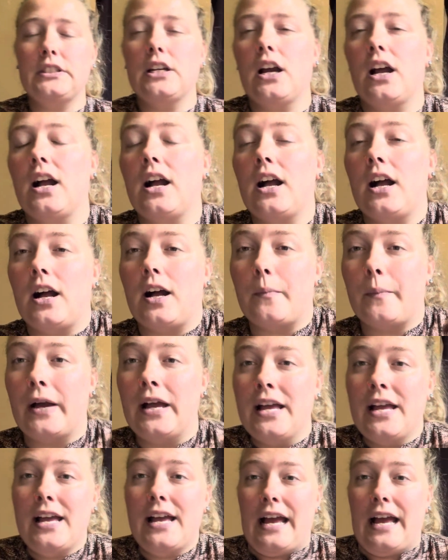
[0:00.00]
And
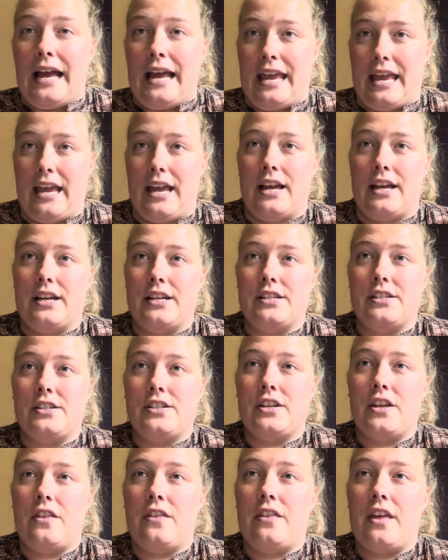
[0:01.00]

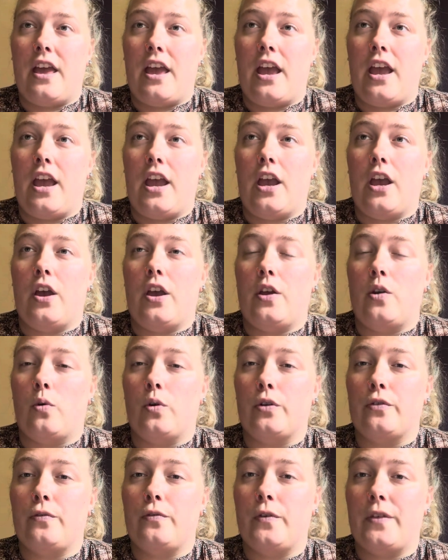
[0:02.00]
in
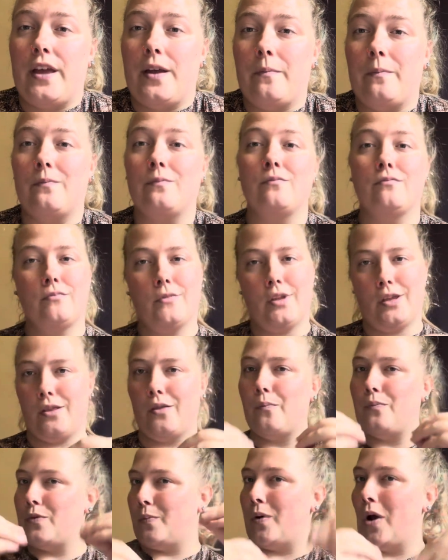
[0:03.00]
order for them, and
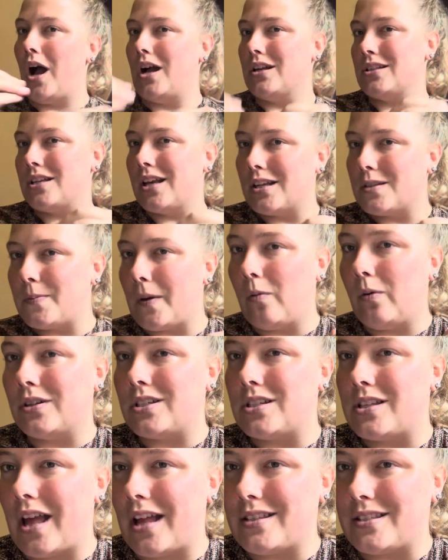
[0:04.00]
the process by
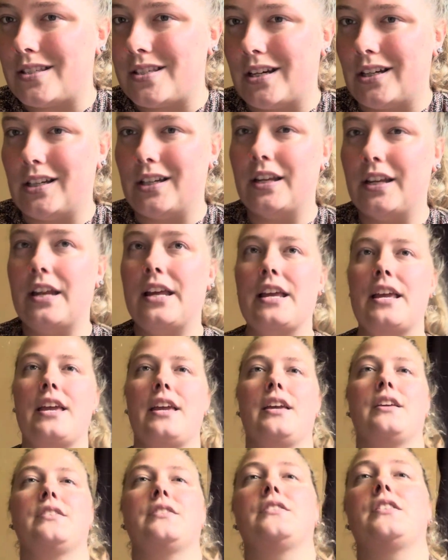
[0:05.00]
which that's done
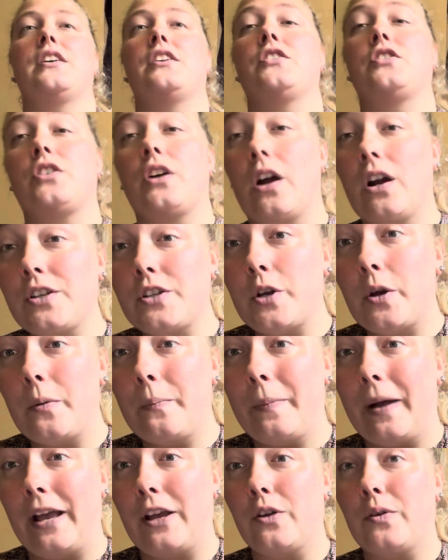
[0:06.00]
is they start
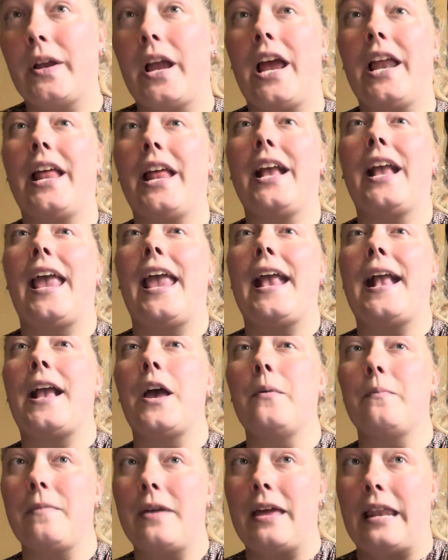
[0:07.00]
by creating a
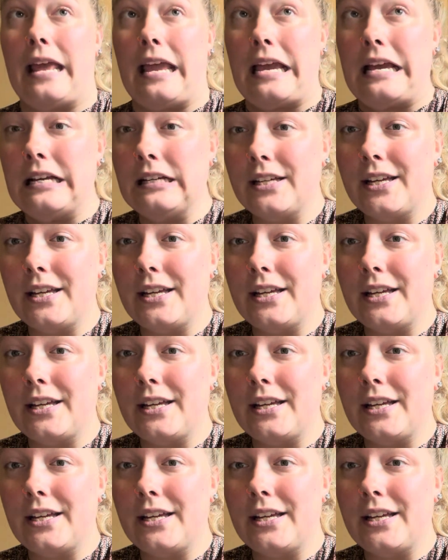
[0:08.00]
committee